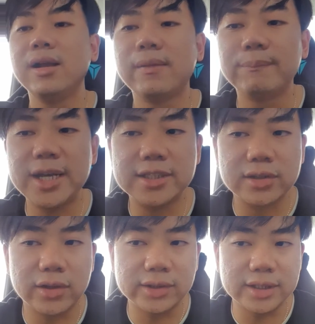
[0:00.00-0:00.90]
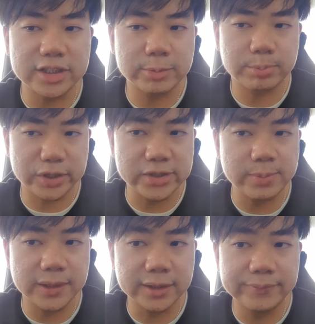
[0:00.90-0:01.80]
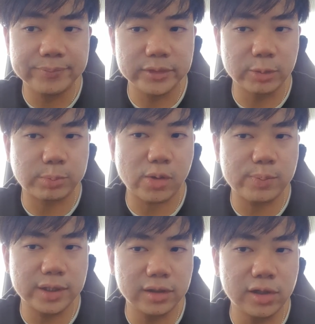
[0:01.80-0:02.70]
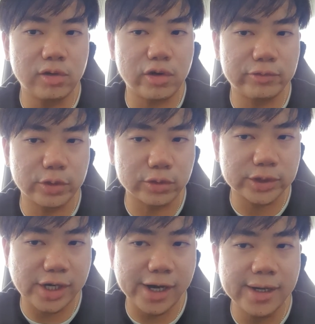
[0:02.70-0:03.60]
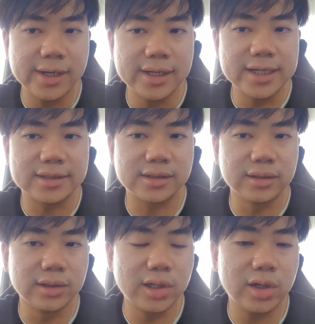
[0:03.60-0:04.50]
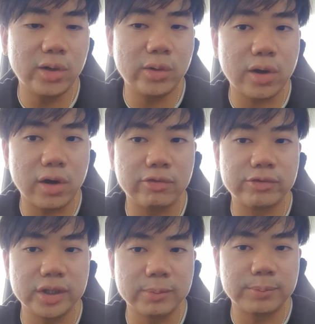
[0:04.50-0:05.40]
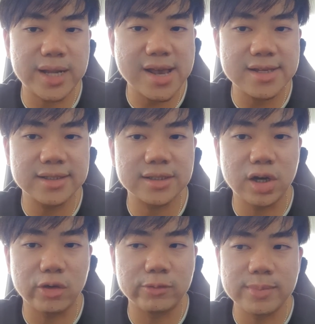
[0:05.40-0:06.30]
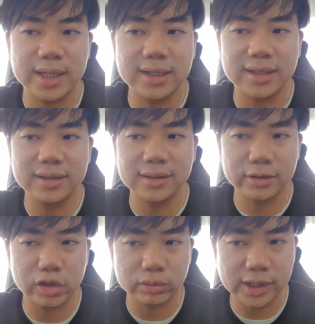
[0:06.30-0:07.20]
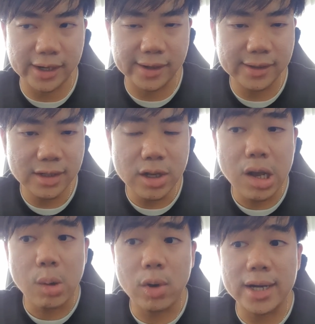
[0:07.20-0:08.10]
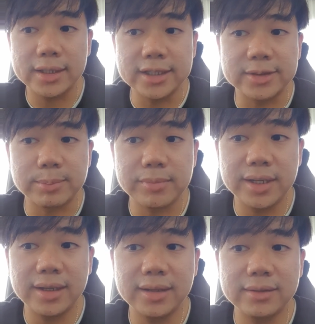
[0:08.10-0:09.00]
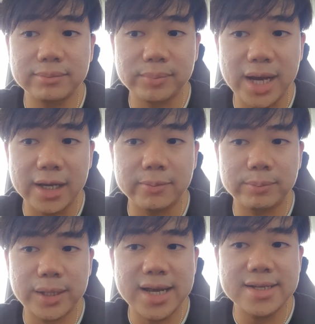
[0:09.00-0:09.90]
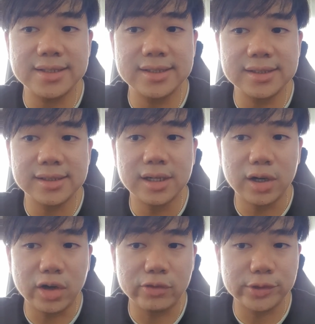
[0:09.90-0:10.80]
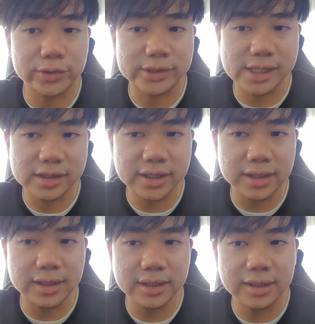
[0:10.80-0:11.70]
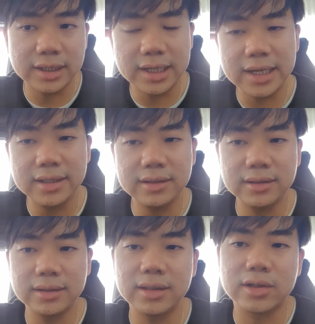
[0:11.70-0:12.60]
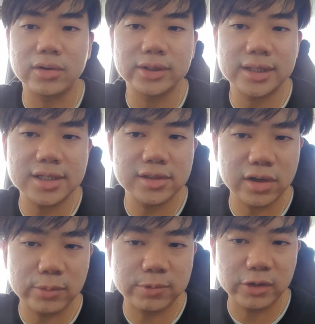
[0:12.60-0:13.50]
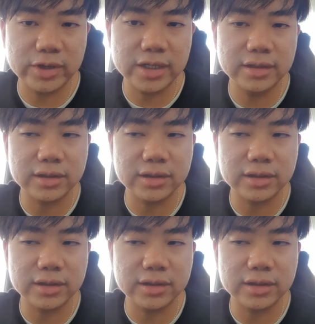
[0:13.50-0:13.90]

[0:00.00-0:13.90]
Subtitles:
Based on this principle, the proper law of contract is the law of the plans of making the contract. What is meant by plans of contracting in the context of private